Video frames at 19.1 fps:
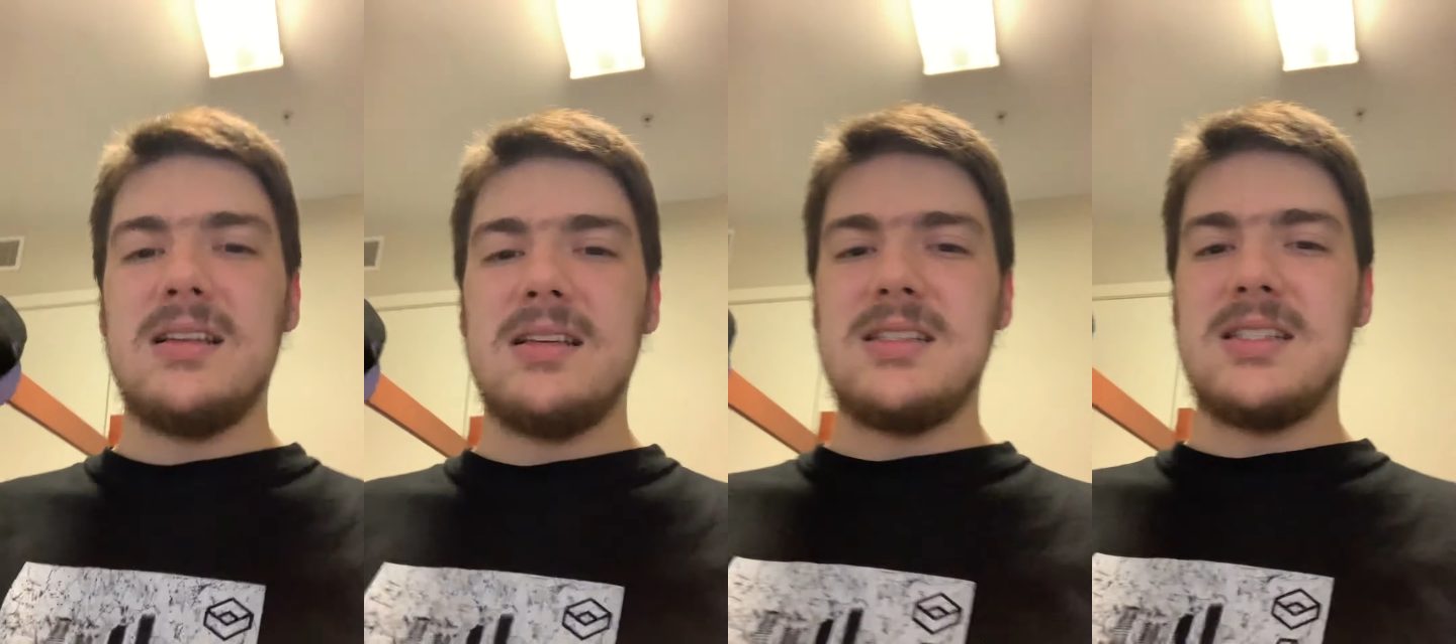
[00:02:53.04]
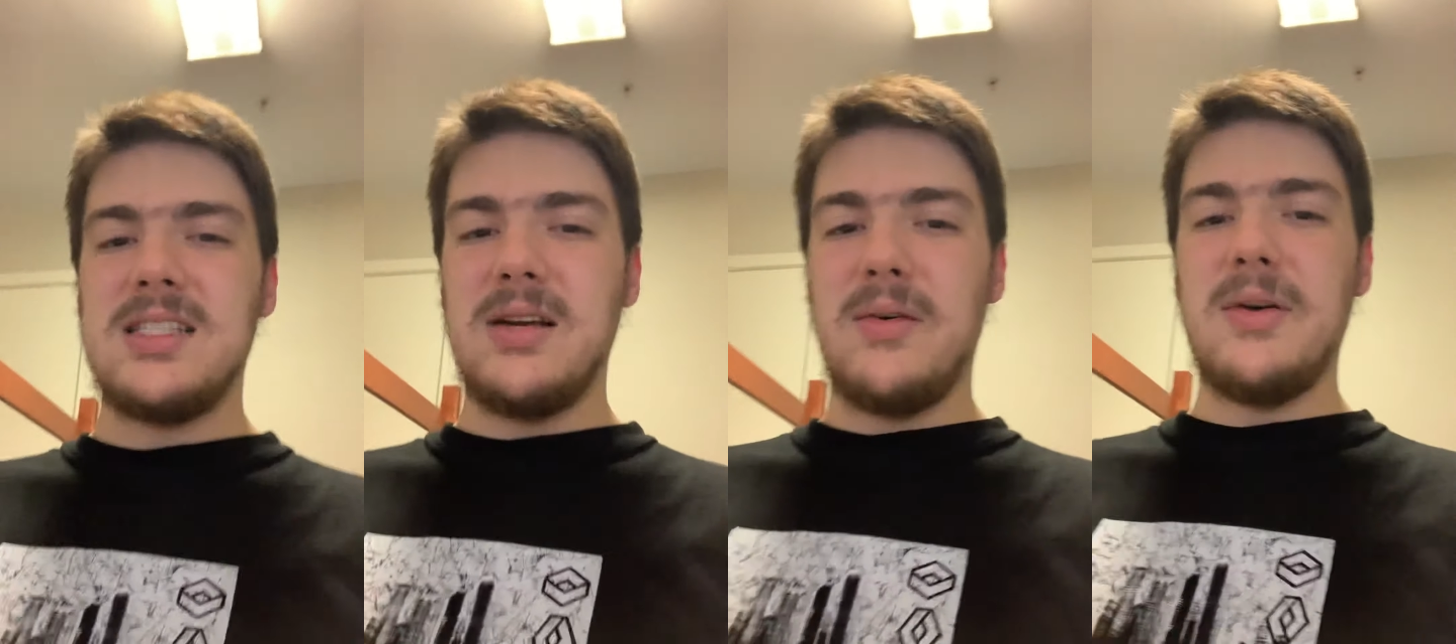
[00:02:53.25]

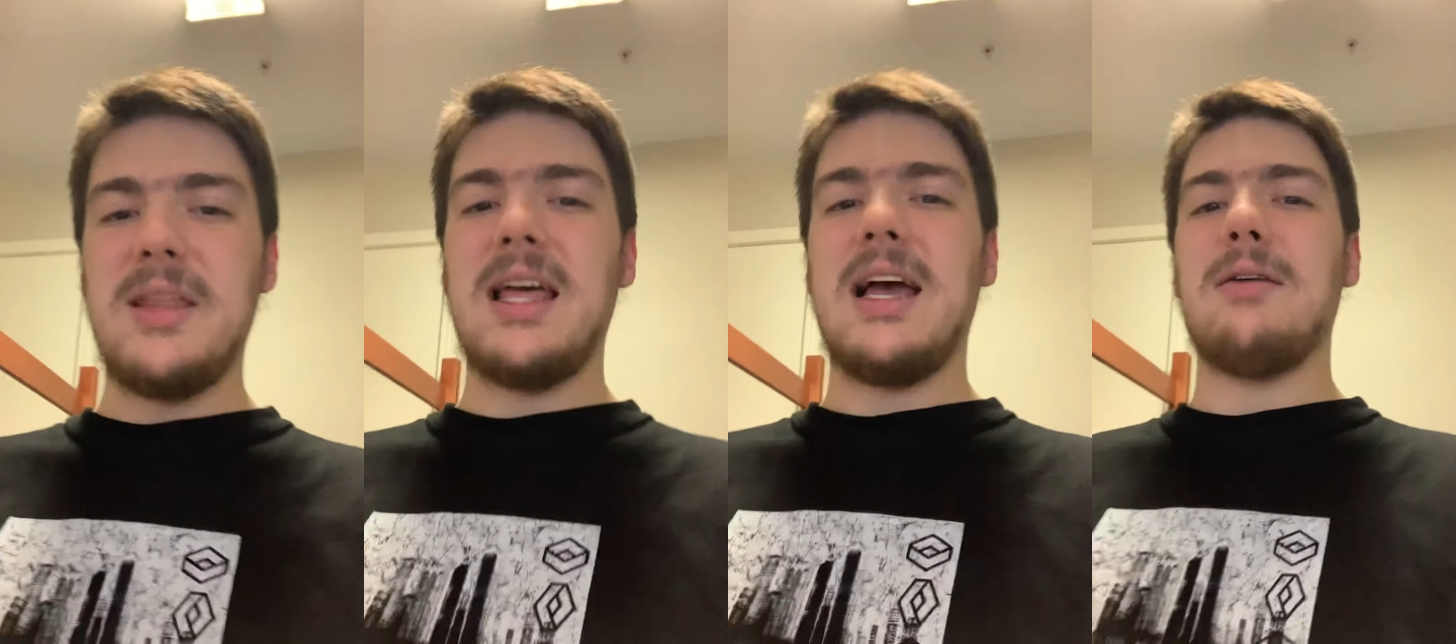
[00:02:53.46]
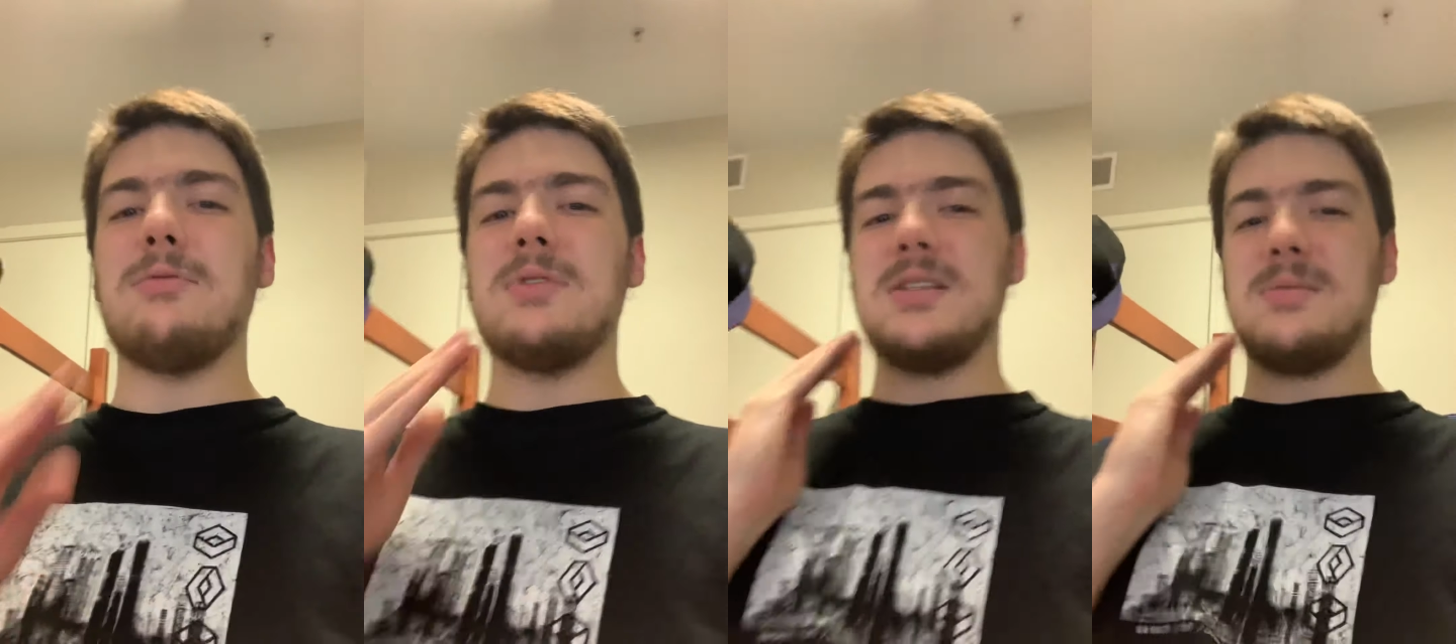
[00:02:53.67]
some of
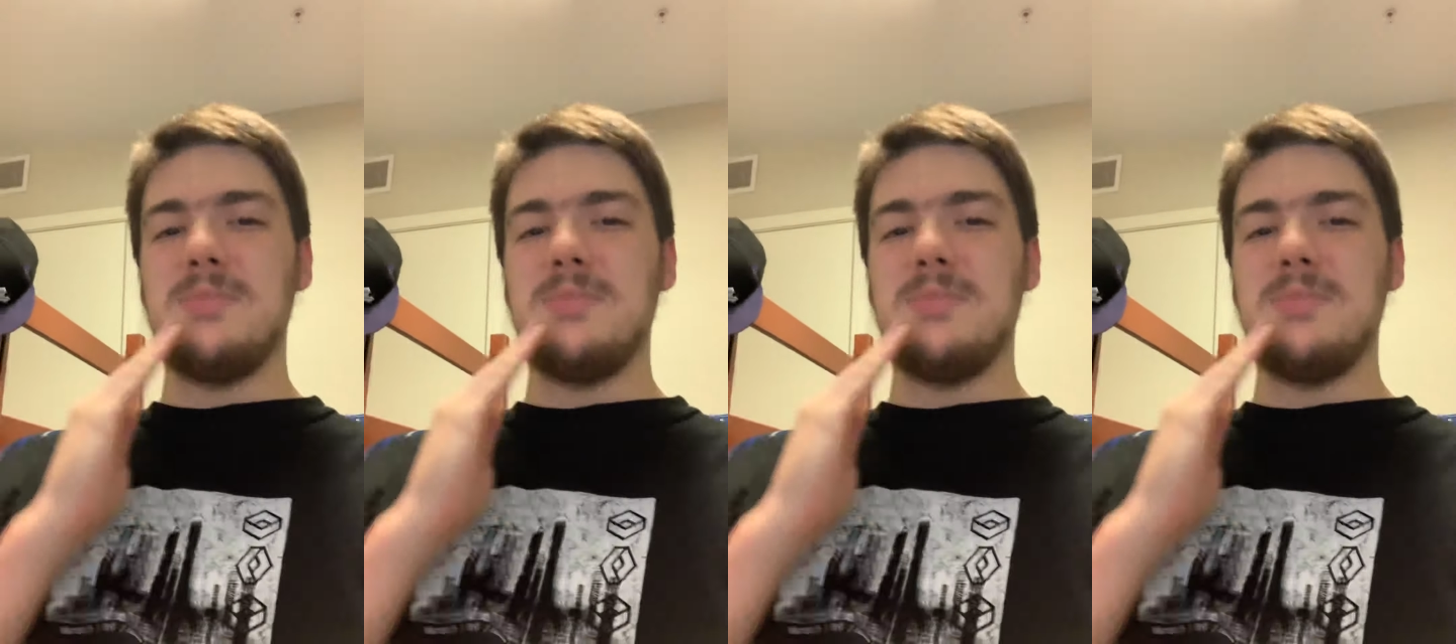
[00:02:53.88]
that was